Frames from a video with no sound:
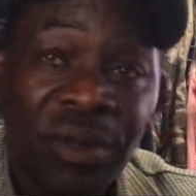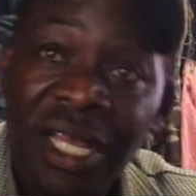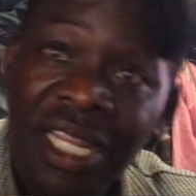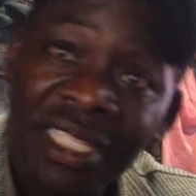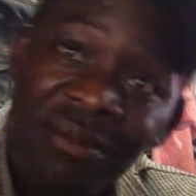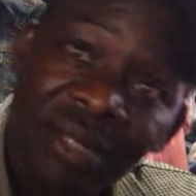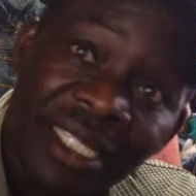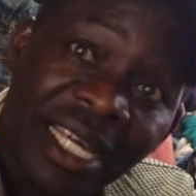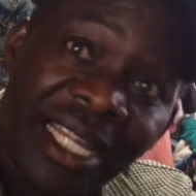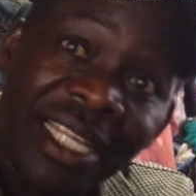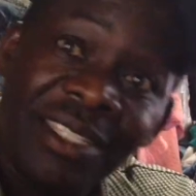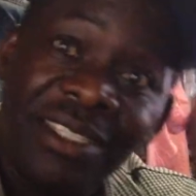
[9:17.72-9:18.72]
we are at
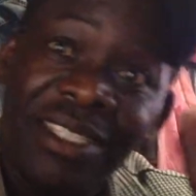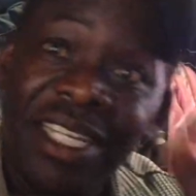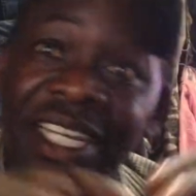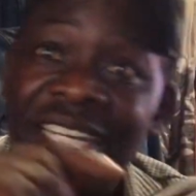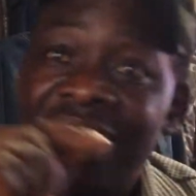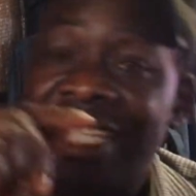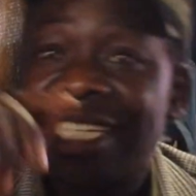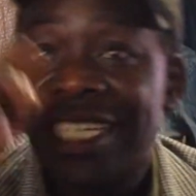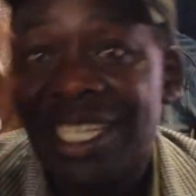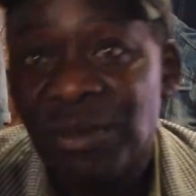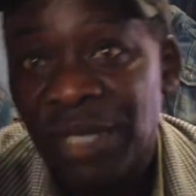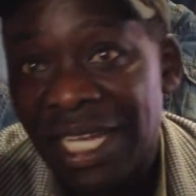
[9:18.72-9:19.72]
Bataret, the other
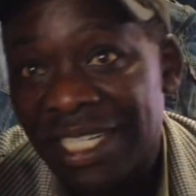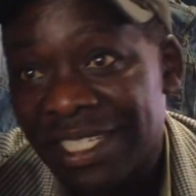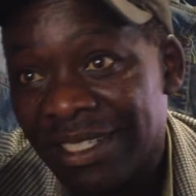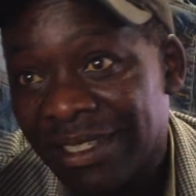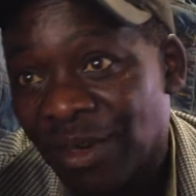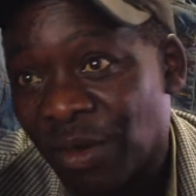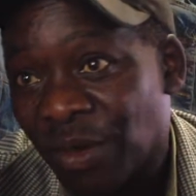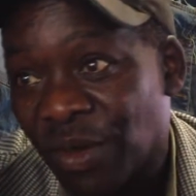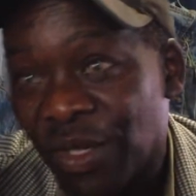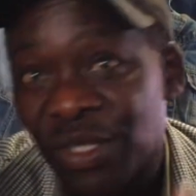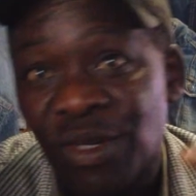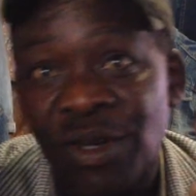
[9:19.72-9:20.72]
day we are in
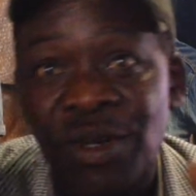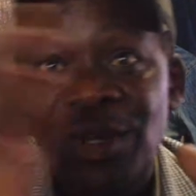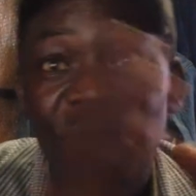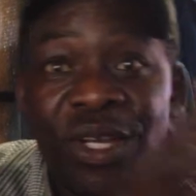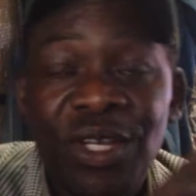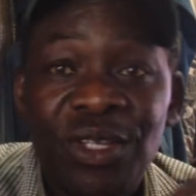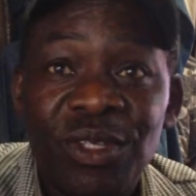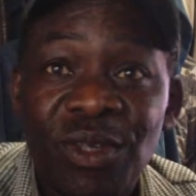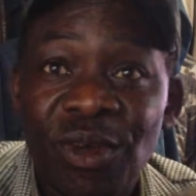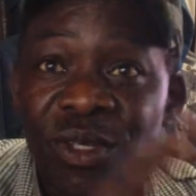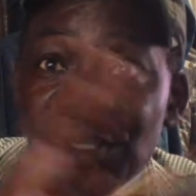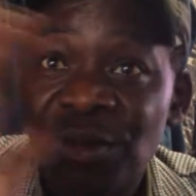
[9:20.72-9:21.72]
Korogocho.
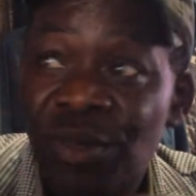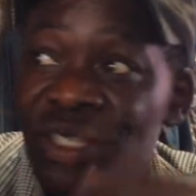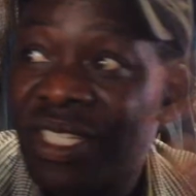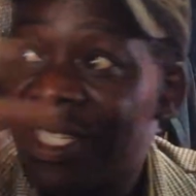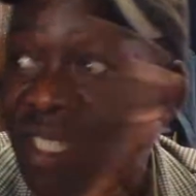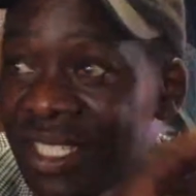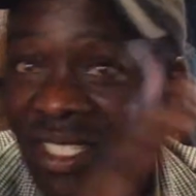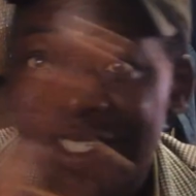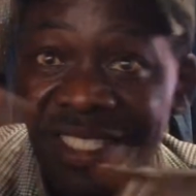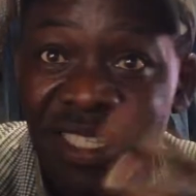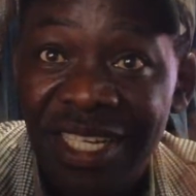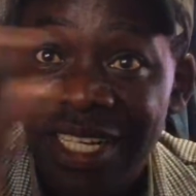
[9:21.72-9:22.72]
So it was,
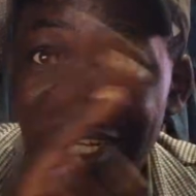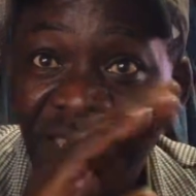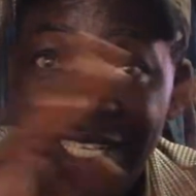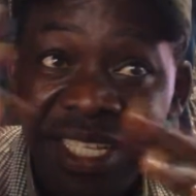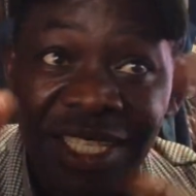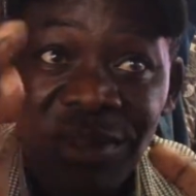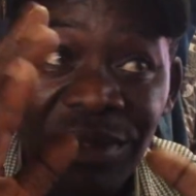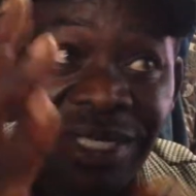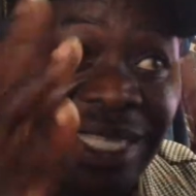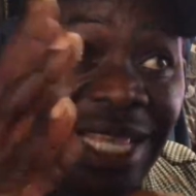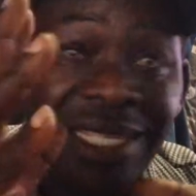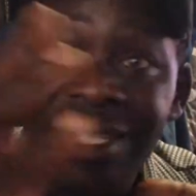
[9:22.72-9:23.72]
it was
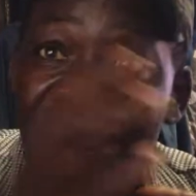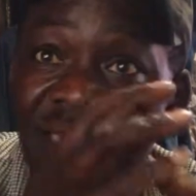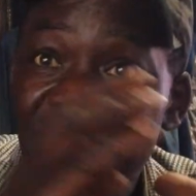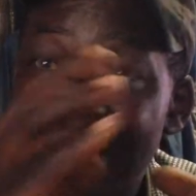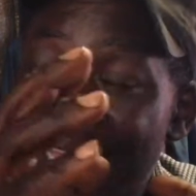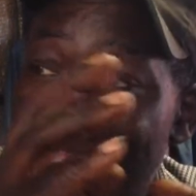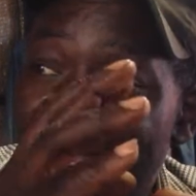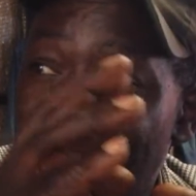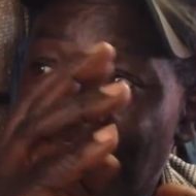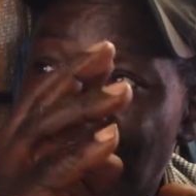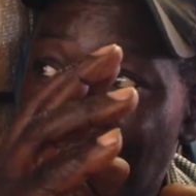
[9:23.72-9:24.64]
just uh,